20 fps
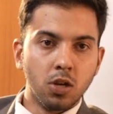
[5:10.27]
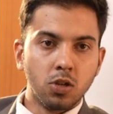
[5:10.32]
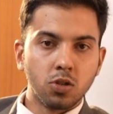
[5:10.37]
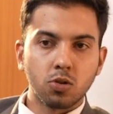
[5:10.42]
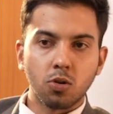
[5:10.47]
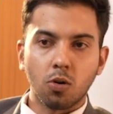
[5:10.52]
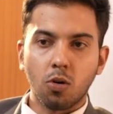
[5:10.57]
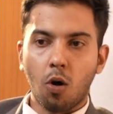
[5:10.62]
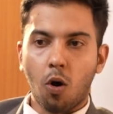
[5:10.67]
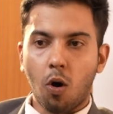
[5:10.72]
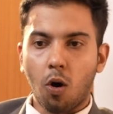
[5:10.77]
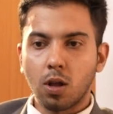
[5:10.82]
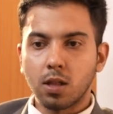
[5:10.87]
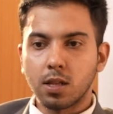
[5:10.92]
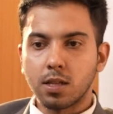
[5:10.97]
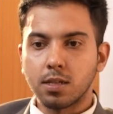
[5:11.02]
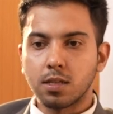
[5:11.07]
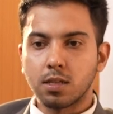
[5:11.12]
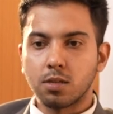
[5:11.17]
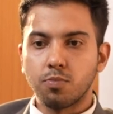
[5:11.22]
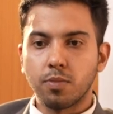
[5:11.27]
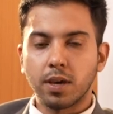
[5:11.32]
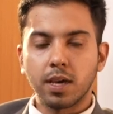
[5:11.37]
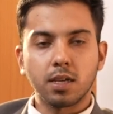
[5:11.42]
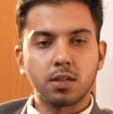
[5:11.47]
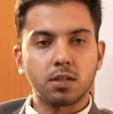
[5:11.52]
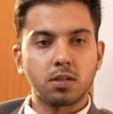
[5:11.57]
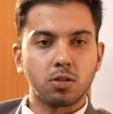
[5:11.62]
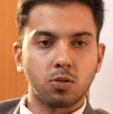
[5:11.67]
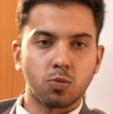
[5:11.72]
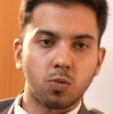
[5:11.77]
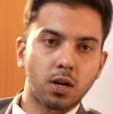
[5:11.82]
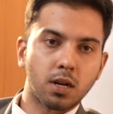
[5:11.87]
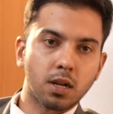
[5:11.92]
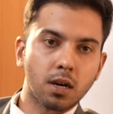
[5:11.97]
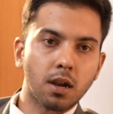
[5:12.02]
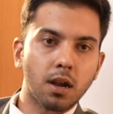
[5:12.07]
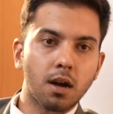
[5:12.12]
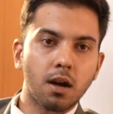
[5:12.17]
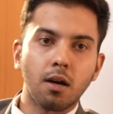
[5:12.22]
So all this makes
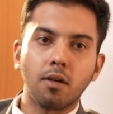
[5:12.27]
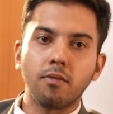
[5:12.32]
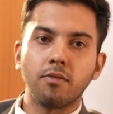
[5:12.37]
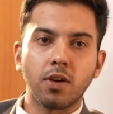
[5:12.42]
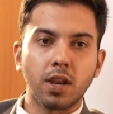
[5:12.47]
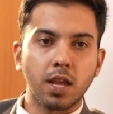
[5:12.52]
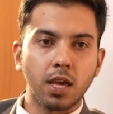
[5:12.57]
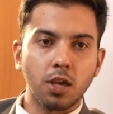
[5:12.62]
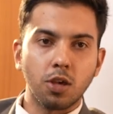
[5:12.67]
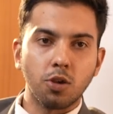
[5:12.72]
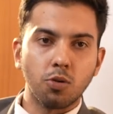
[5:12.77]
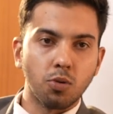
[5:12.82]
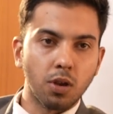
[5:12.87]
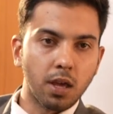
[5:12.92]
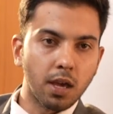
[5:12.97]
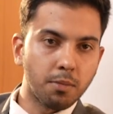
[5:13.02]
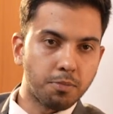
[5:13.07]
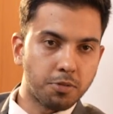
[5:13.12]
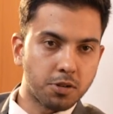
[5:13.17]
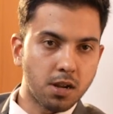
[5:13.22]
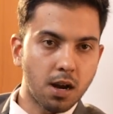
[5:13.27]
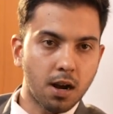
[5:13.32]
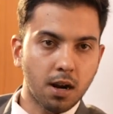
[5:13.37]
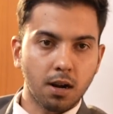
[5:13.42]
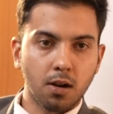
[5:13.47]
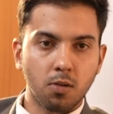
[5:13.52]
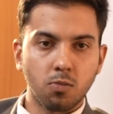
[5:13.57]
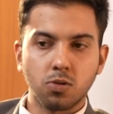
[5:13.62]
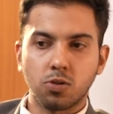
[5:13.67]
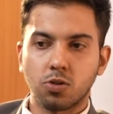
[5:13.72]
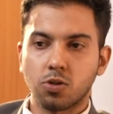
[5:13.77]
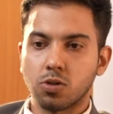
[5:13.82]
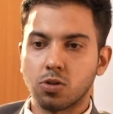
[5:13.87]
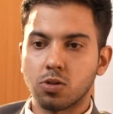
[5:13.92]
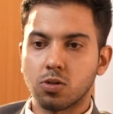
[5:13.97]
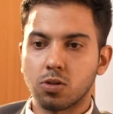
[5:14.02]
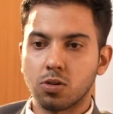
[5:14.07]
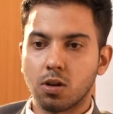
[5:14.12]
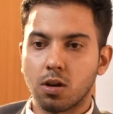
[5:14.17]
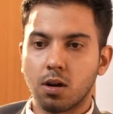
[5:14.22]
Swarna Griha a very unique product, which
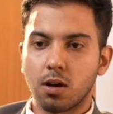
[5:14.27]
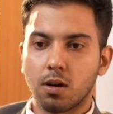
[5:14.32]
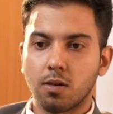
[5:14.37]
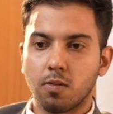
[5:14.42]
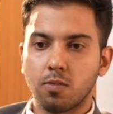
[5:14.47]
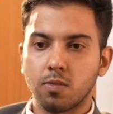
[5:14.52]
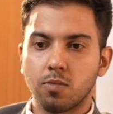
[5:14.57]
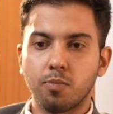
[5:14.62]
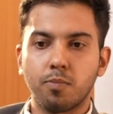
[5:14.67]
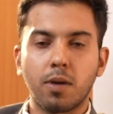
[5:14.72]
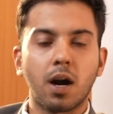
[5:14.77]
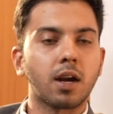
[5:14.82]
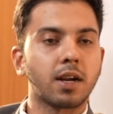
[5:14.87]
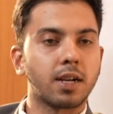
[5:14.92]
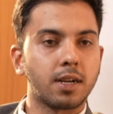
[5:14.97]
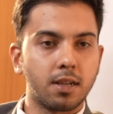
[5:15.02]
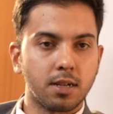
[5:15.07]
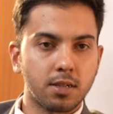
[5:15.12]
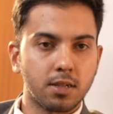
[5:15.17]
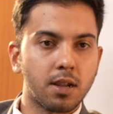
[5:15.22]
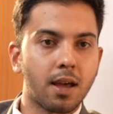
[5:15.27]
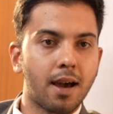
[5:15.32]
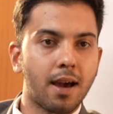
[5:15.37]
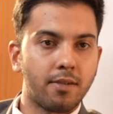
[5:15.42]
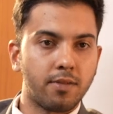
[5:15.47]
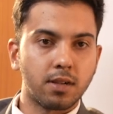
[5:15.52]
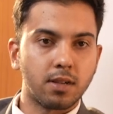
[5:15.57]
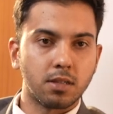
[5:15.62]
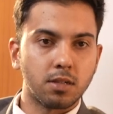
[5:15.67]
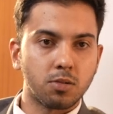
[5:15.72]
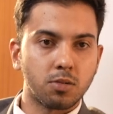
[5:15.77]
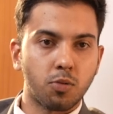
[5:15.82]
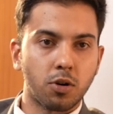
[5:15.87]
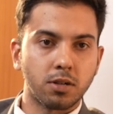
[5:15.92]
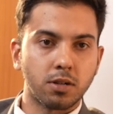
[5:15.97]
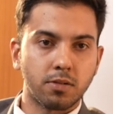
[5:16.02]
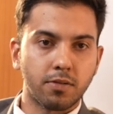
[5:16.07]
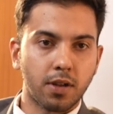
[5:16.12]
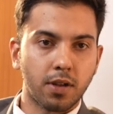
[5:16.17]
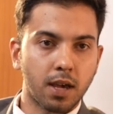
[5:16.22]
is market doesn't have at this
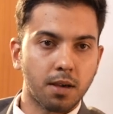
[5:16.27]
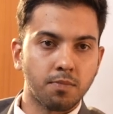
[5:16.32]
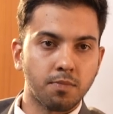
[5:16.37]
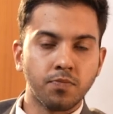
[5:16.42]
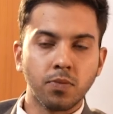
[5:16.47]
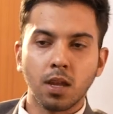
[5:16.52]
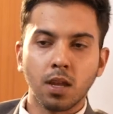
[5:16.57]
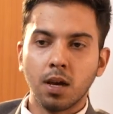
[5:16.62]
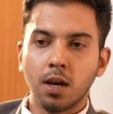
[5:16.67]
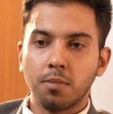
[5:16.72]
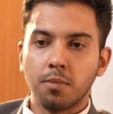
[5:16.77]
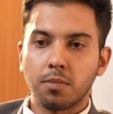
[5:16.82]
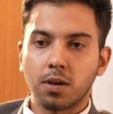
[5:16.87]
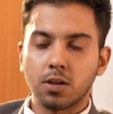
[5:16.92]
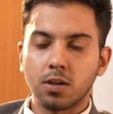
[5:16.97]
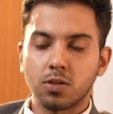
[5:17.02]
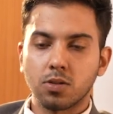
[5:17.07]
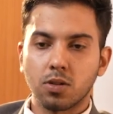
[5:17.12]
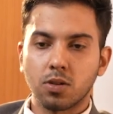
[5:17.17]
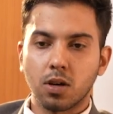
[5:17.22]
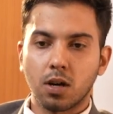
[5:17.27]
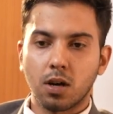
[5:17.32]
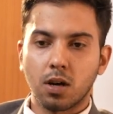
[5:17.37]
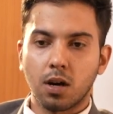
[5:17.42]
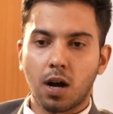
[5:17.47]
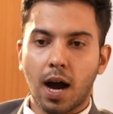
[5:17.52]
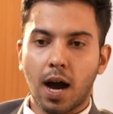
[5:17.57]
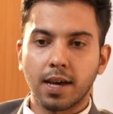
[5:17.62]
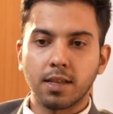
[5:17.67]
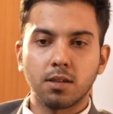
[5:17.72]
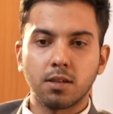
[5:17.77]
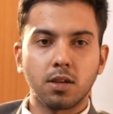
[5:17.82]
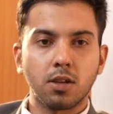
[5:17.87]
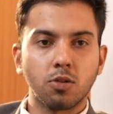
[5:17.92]
point of time, because either